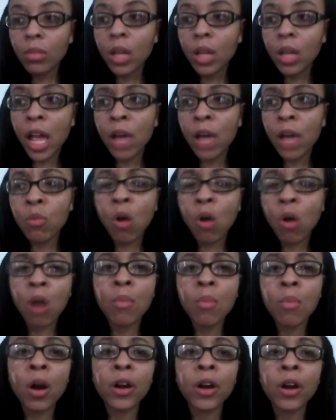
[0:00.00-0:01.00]
at
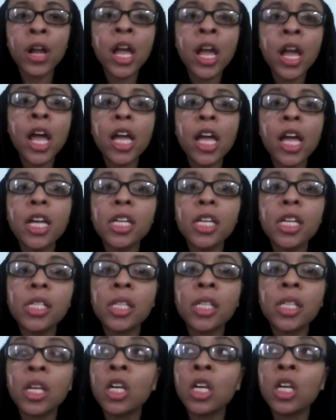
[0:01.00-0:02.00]
Walmart, is
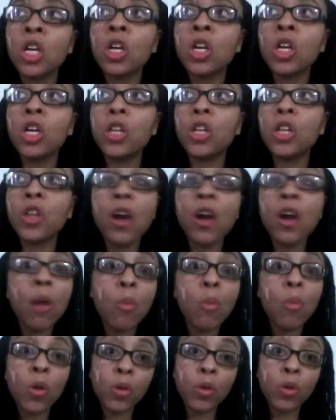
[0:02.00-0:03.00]
there are
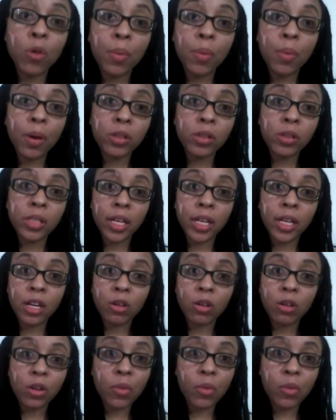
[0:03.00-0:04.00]
more than one person that get
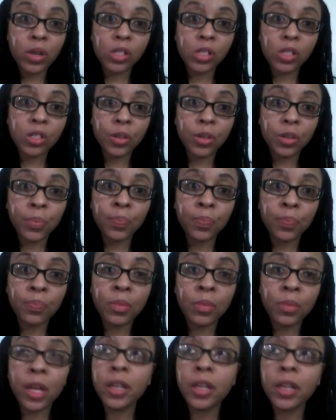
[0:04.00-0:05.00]
on your register.
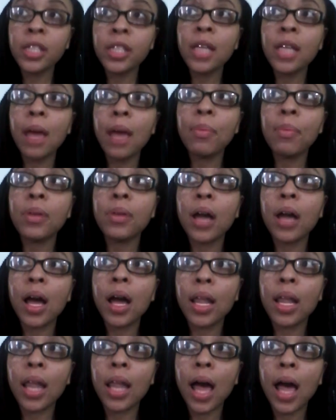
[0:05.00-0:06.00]
And this happened a
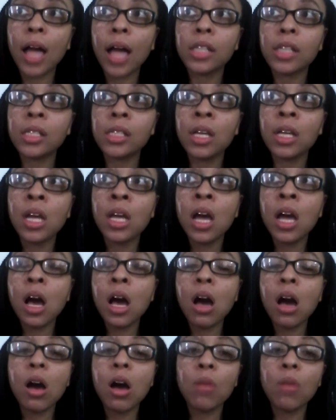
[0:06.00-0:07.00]
lot.
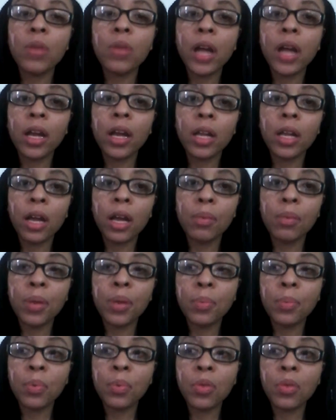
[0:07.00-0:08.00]
We had a lot of
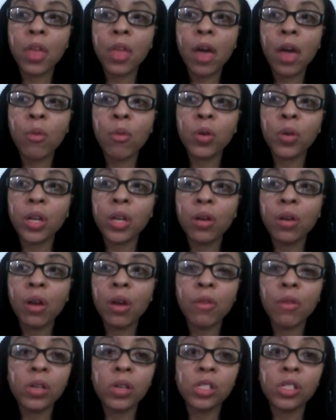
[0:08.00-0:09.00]
people that will get on our
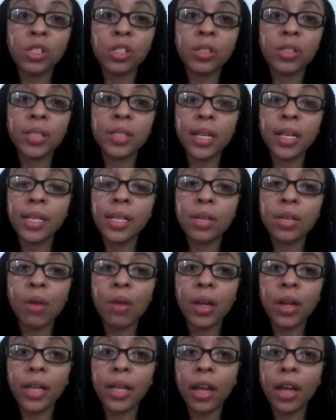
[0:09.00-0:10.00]
registers that didn't know how
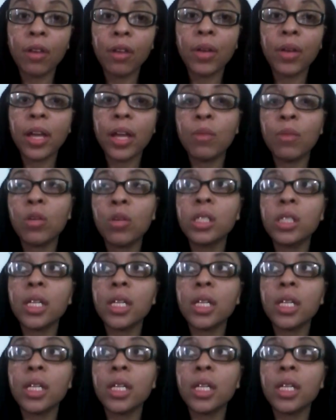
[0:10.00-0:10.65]
to count. And once